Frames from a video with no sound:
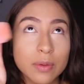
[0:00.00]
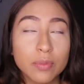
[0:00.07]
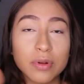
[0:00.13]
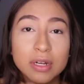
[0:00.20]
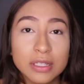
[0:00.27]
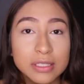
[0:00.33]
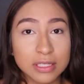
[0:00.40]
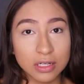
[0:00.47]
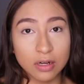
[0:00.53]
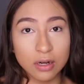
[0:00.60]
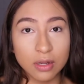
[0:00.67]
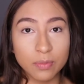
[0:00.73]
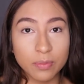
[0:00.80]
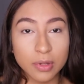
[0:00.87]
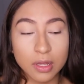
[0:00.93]
like putting
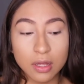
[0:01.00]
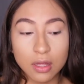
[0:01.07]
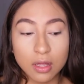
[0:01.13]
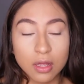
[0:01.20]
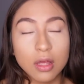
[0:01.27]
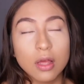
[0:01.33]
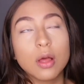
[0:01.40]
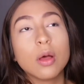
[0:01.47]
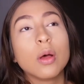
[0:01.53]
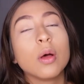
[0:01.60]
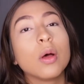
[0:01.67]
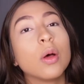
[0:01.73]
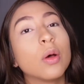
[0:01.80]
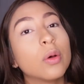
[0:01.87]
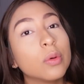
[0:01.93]
syrup
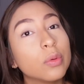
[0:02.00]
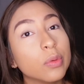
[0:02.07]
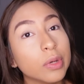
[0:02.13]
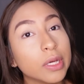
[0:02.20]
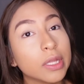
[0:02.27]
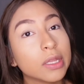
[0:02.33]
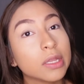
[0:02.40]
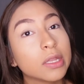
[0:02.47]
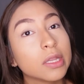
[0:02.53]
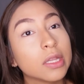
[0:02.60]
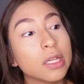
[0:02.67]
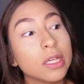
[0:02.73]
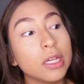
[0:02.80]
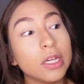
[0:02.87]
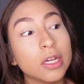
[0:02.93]
with
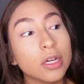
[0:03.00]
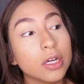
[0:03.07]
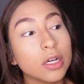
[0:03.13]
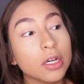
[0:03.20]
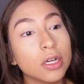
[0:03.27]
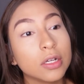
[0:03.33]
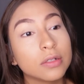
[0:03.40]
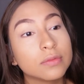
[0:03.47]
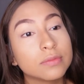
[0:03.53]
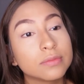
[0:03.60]
your,